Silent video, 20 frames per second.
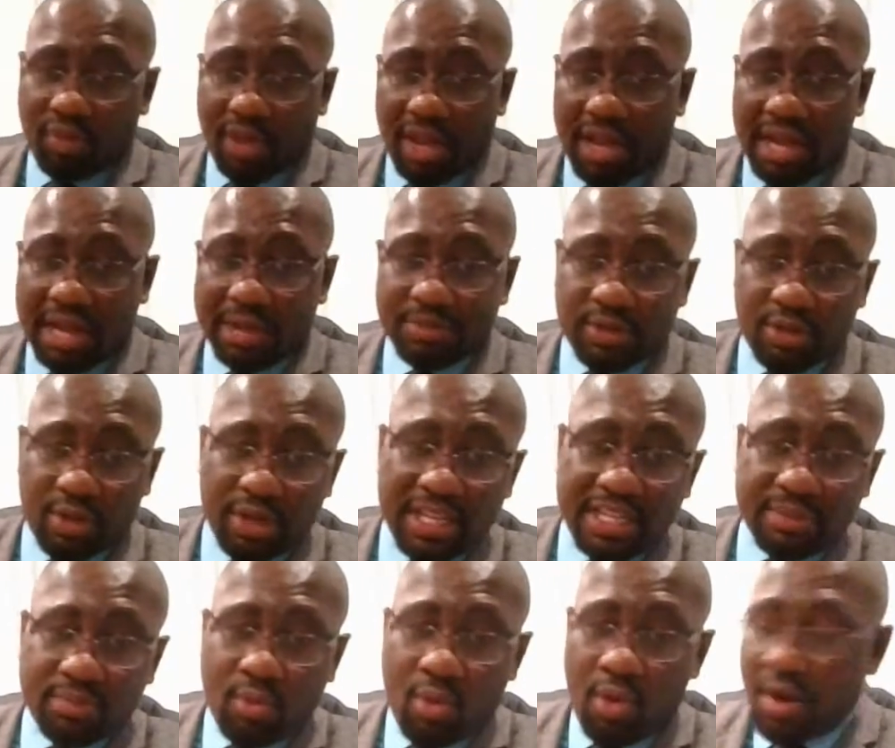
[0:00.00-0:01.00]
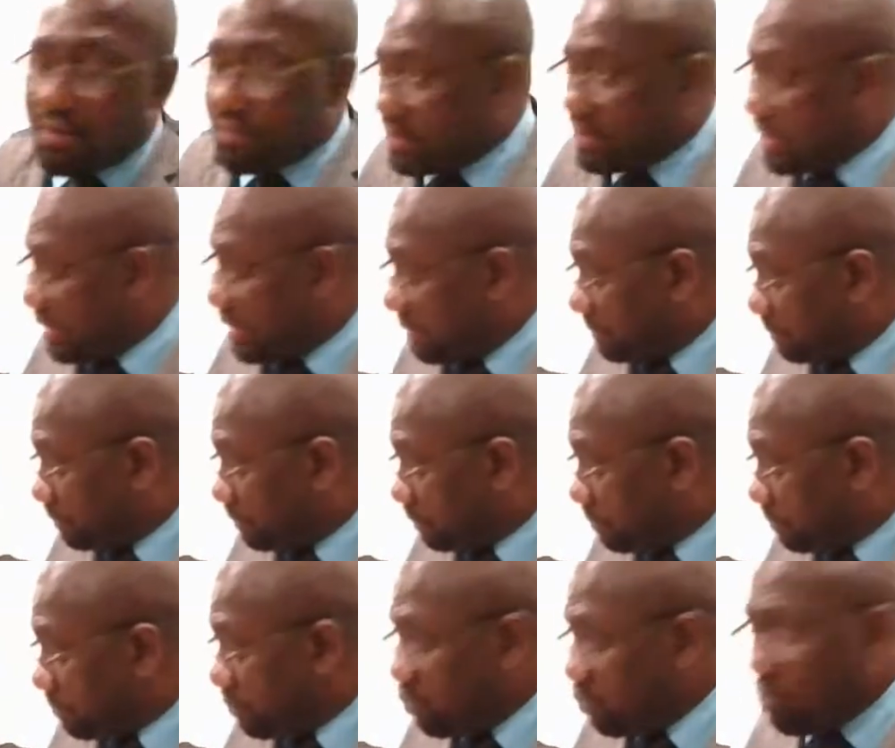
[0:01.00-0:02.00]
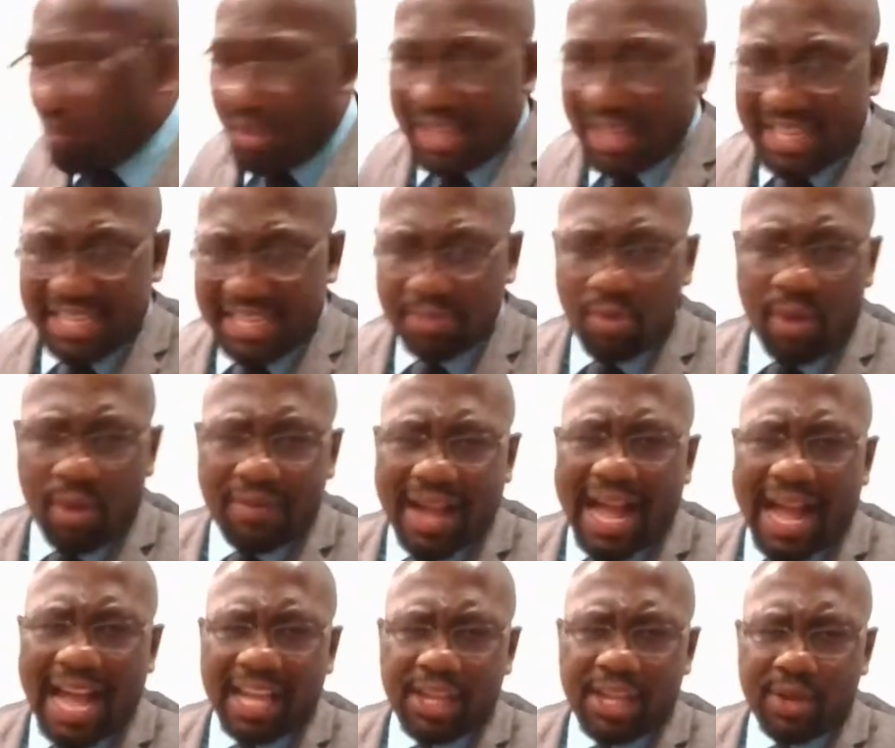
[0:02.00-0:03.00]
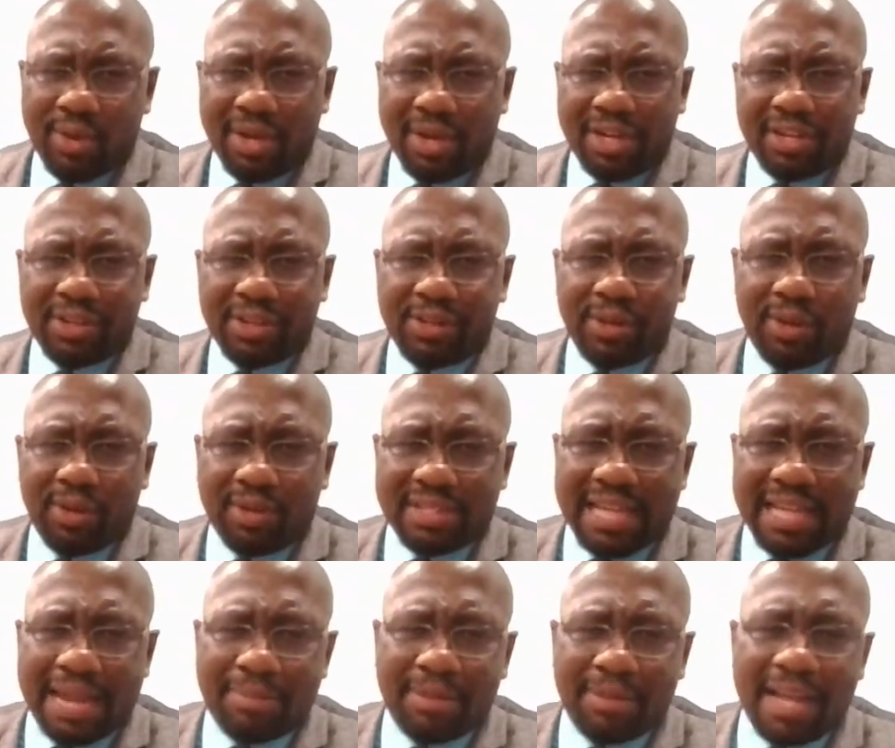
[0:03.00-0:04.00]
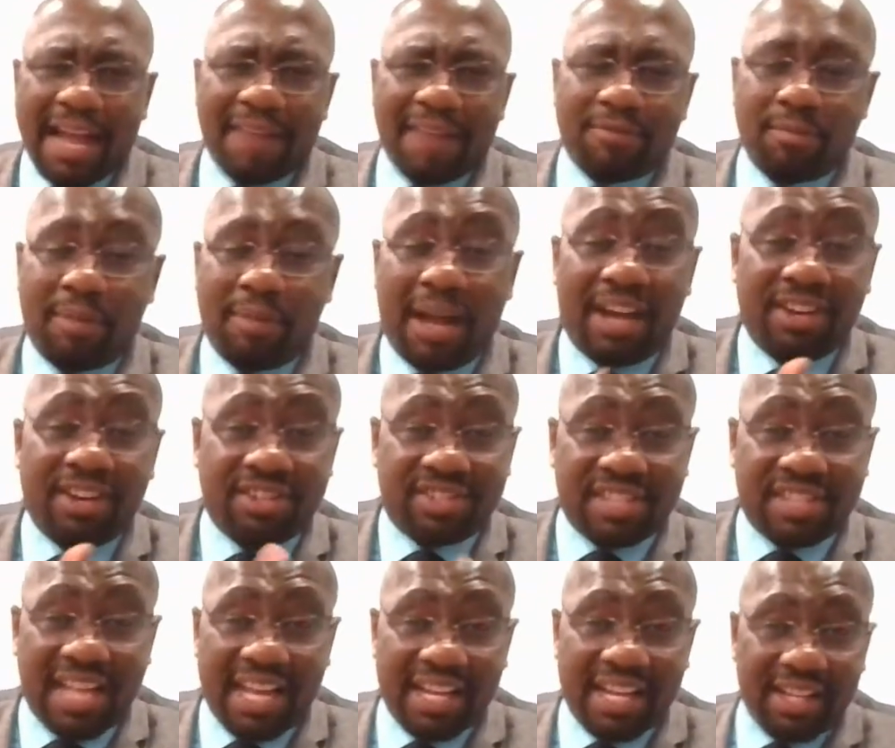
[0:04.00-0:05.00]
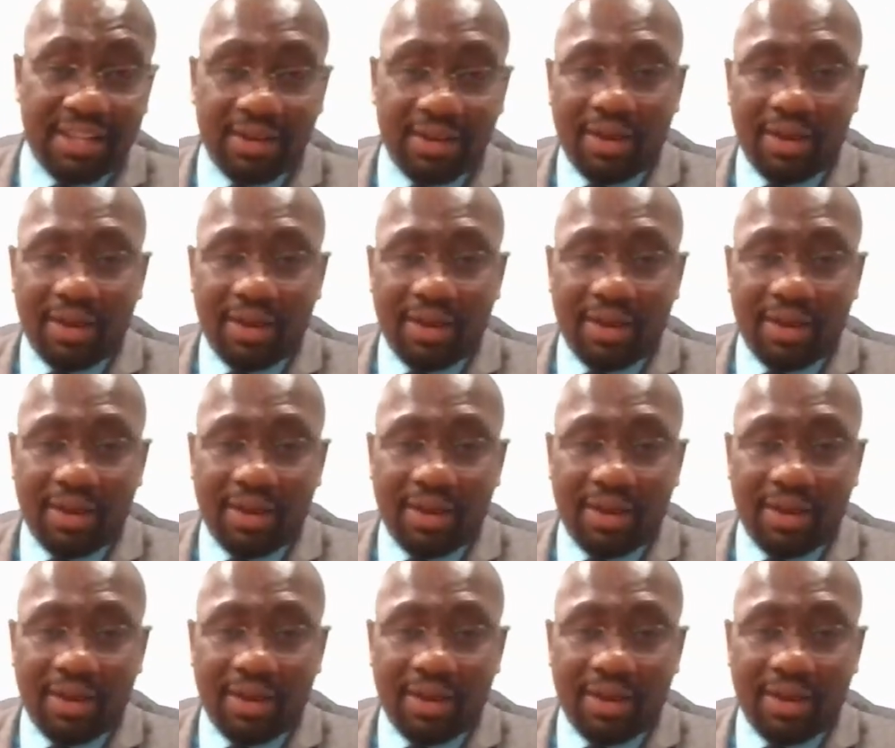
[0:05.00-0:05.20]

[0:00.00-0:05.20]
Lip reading: So he's more of an IUL, type guy from my understanding.